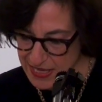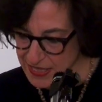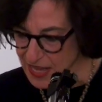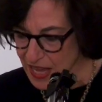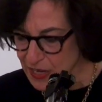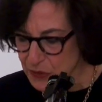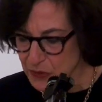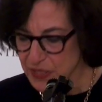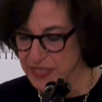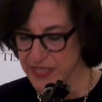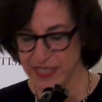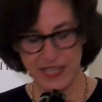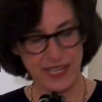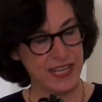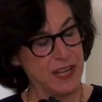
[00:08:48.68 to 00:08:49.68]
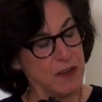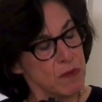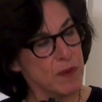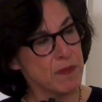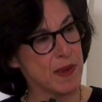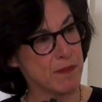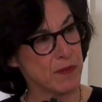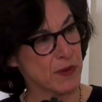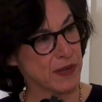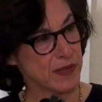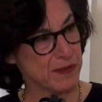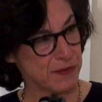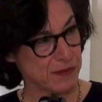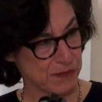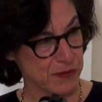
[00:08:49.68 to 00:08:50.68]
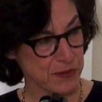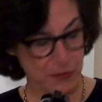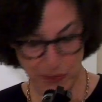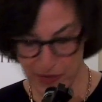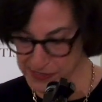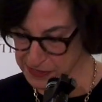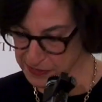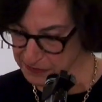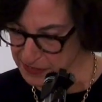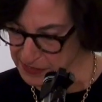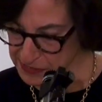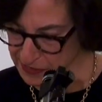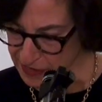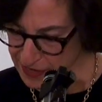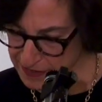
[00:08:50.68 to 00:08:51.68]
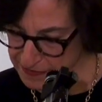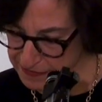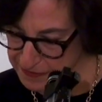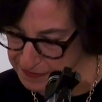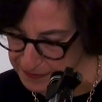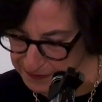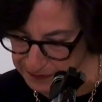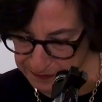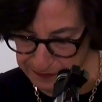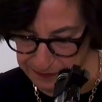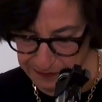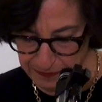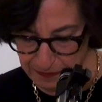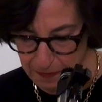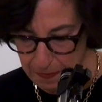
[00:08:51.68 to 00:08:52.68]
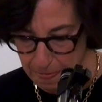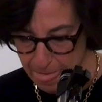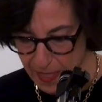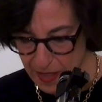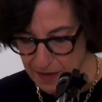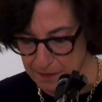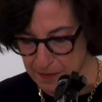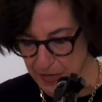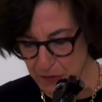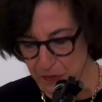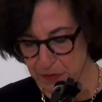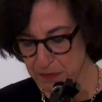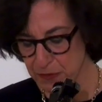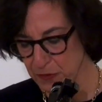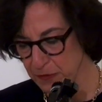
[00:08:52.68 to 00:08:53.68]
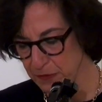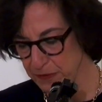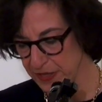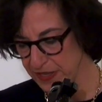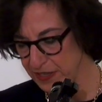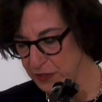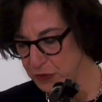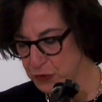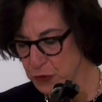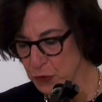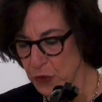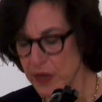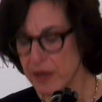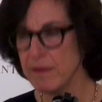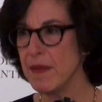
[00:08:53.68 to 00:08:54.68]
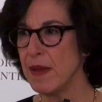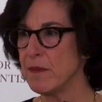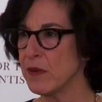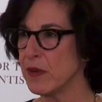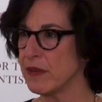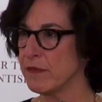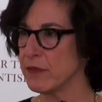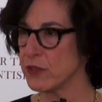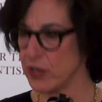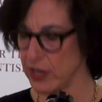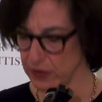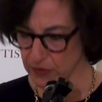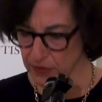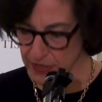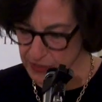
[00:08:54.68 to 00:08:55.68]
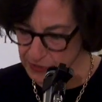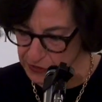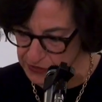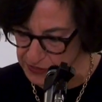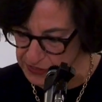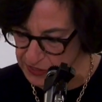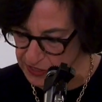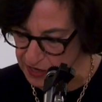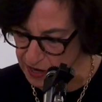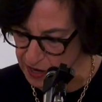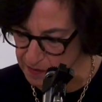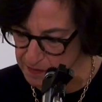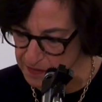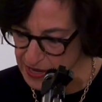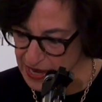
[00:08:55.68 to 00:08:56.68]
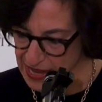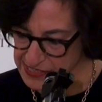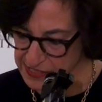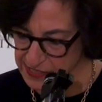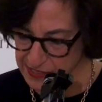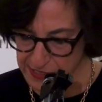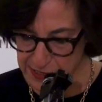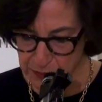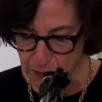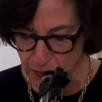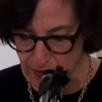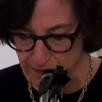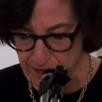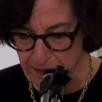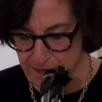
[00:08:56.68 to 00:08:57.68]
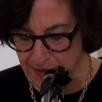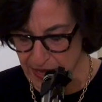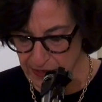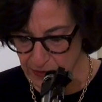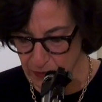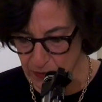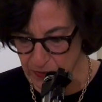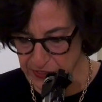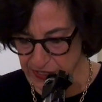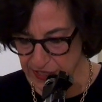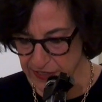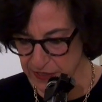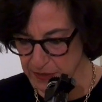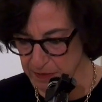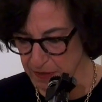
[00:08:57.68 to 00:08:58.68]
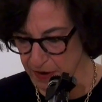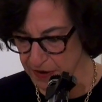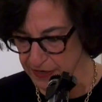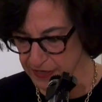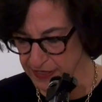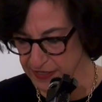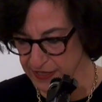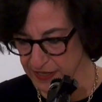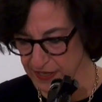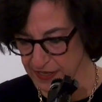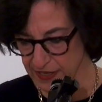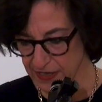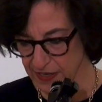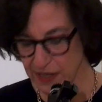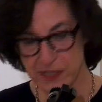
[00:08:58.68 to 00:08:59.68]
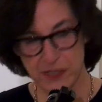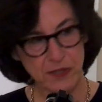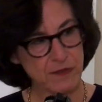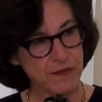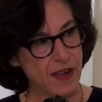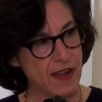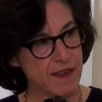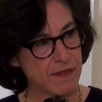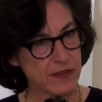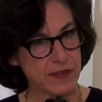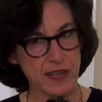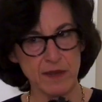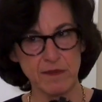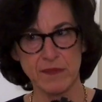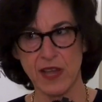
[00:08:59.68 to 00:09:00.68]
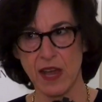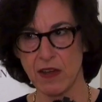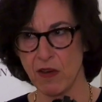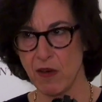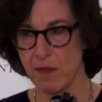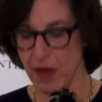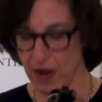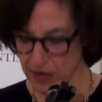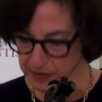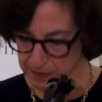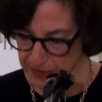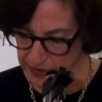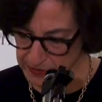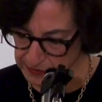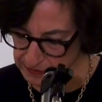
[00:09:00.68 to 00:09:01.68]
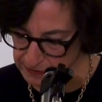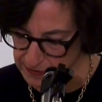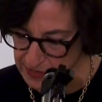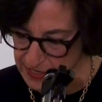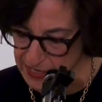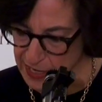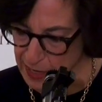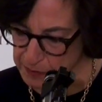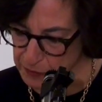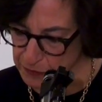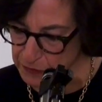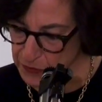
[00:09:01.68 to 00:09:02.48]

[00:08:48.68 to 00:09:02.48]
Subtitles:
not only did he remember it for the rest of his life, but it would prove an enduring memory for generations to come, as at least one of the men who attended the party, a survivor named Jakob Artmann, kept a